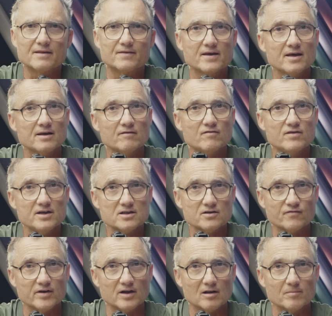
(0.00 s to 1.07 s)
at the end of this
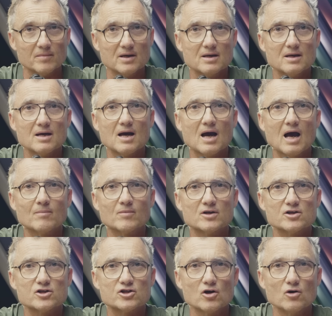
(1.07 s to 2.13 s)
film, I'm going
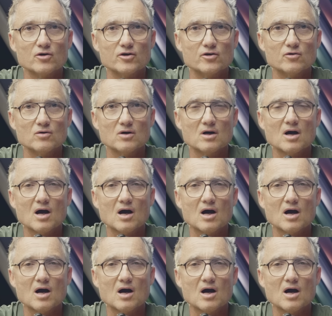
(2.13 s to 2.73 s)
to show you